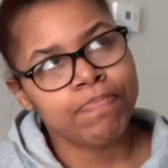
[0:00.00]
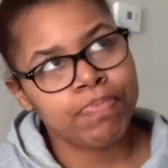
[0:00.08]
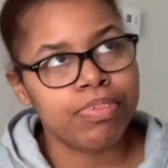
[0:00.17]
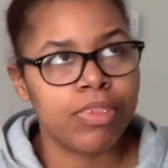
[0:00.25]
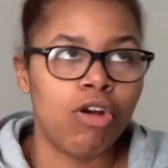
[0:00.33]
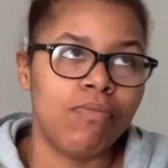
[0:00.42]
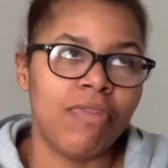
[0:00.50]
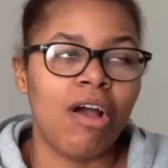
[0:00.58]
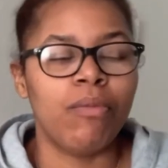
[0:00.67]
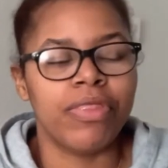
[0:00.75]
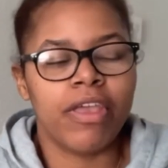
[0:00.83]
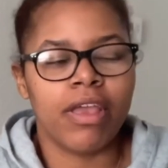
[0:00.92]
no, not
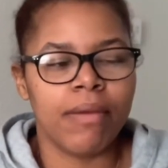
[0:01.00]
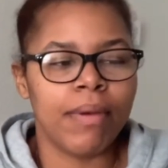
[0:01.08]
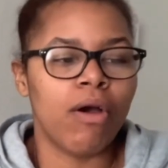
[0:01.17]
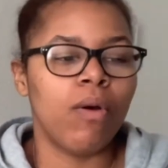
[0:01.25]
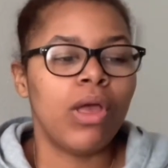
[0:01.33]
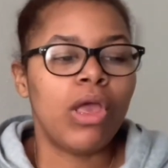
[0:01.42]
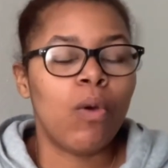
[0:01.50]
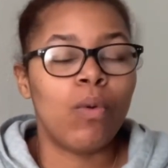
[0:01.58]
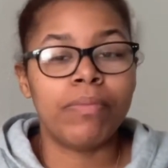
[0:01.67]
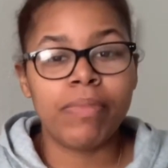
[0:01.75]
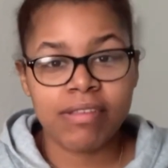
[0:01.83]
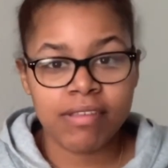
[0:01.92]
when thinking about, when
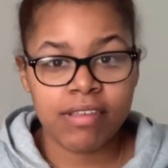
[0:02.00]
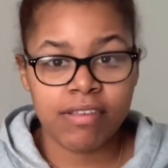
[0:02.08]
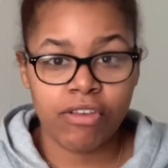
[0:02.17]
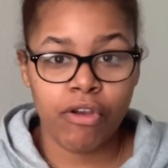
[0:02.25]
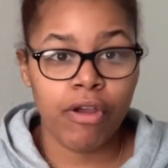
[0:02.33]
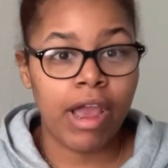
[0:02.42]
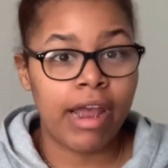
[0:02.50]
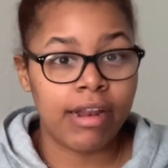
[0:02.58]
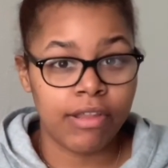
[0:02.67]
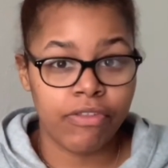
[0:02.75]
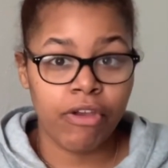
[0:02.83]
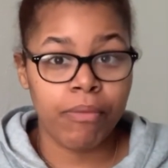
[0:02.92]
businesses are
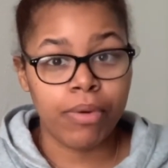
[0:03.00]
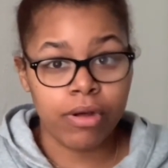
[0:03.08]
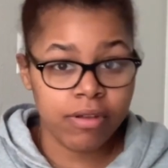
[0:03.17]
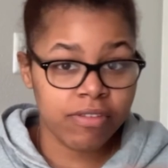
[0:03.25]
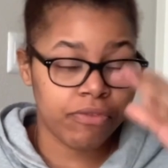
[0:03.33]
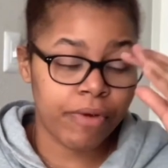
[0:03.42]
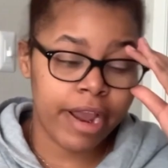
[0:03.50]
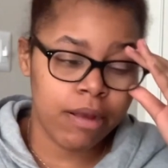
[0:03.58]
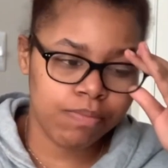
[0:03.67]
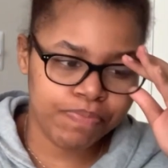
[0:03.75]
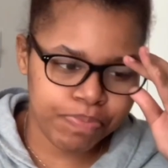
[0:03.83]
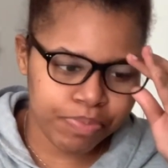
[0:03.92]
handling their books, right?
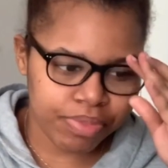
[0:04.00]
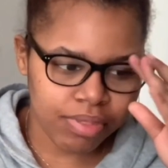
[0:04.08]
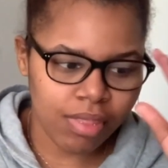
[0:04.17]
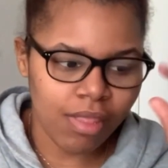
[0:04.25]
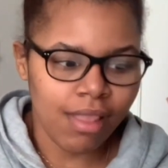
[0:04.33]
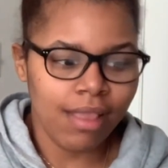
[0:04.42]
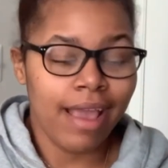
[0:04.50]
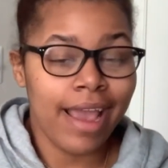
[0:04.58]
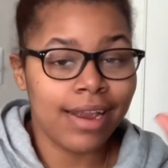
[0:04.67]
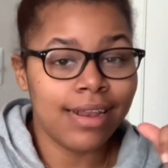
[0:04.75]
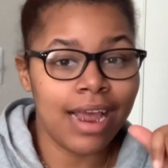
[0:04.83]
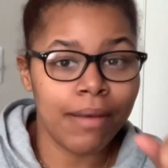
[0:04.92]
A
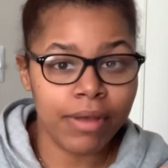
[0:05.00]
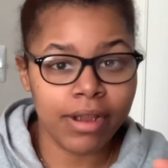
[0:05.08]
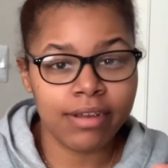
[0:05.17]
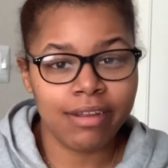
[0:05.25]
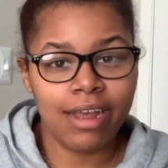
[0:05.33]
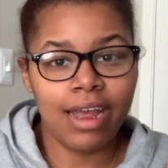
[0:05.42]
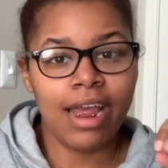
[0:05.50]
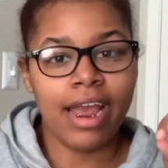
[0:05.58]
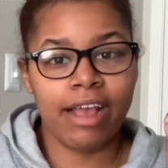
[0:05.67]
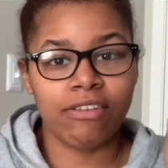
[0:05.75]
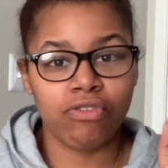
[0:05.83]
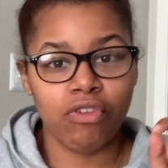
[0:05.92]
debit
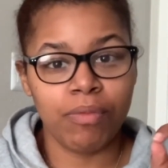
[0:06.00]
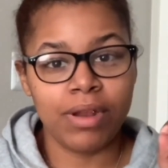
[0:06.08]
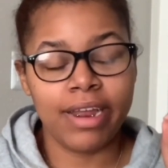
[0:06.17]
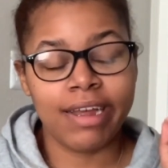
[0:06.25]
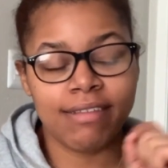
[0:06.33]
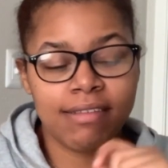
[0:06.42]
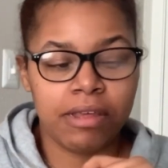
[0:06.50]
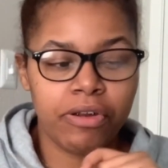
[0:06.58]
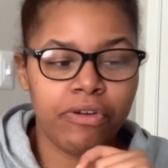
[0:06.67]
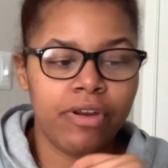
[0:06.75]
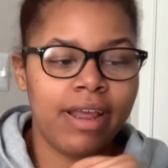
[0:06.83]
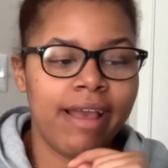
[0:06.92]
is normally
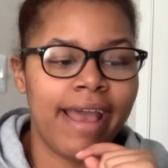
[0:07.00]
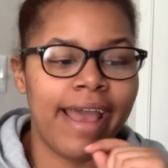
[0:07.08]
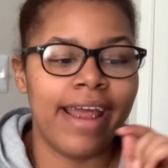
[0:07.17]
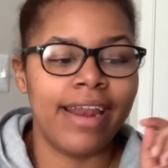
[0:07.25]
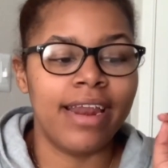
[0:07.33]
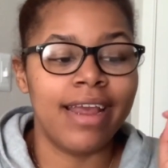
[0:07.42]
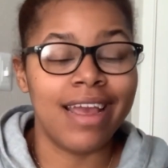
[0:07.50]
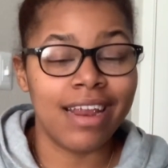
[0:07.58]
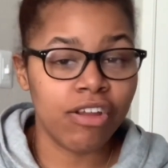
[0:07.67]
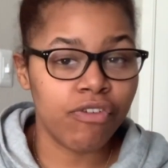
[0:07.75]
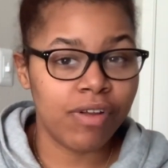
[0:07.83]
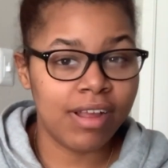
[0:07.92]
considered an
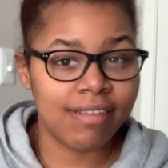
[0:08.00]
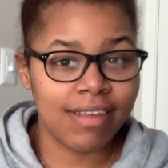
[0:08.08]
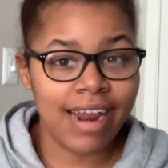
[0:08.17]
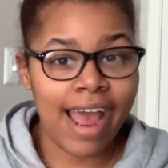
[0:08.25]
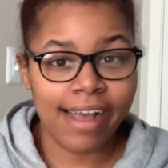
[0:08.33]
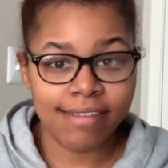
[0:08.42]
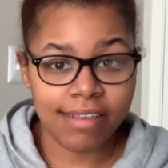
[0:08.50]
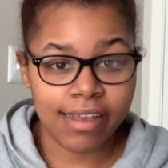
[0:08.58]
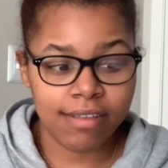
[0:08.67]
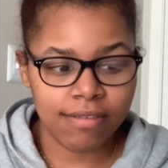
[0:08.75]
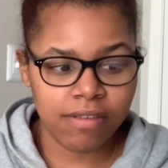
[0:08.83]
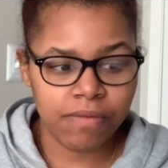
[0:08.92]
increase in
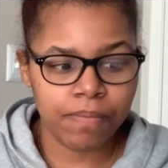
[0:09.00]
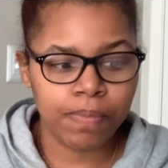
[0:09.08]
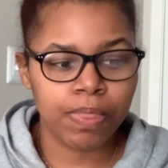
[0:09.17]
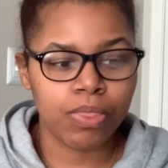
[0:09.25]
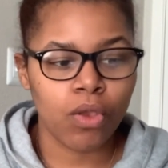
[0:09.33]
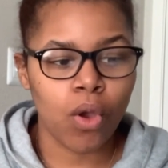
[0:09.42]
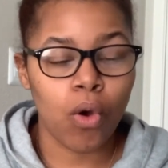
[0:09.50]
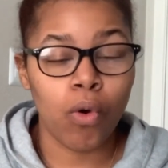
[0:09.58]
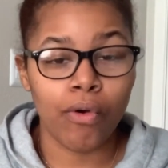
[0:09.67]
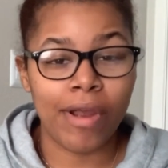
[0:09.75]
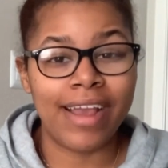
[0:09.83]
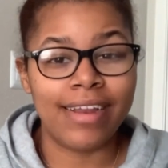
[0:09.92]
assets
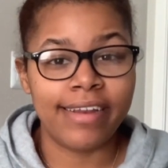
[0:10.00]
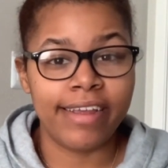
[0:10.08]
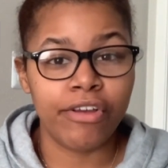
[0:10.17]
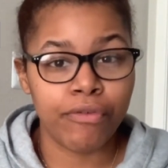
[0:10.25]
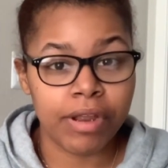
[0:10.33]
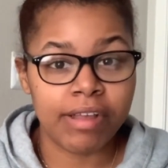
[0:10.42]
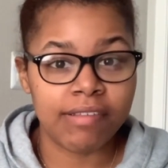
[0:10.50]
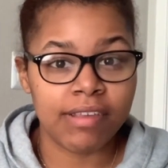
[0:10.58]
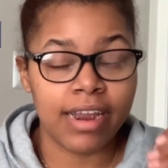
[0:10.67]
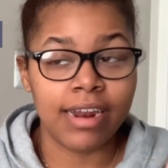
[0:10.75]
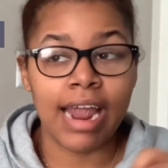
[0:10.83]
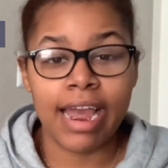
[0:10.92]
or a decrease
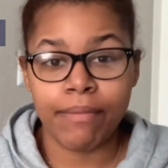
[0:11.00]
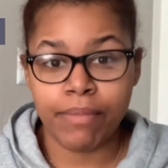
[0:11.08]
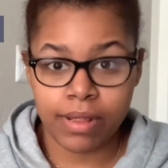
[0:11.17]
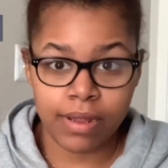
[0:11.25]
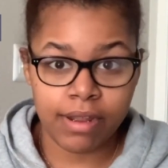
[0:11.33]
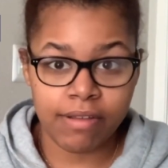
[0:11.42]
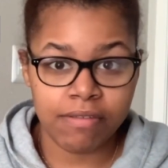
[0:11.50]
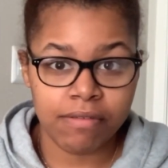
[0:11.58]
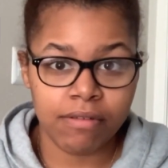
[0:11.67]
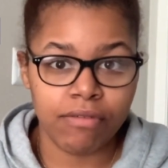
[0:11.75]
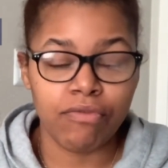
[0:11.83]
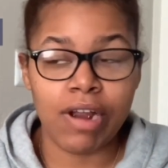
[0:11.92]
in liabilities,
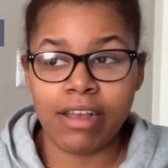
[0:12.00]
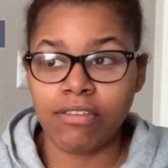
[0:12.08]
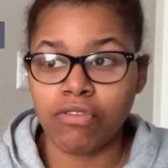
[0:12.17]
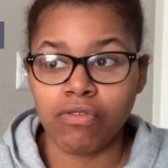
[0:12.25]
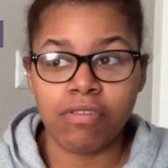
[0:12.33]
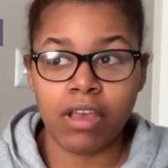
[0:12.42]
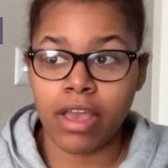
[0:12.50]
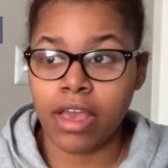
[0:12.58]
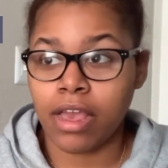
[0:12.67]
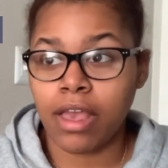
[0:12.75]
right? So say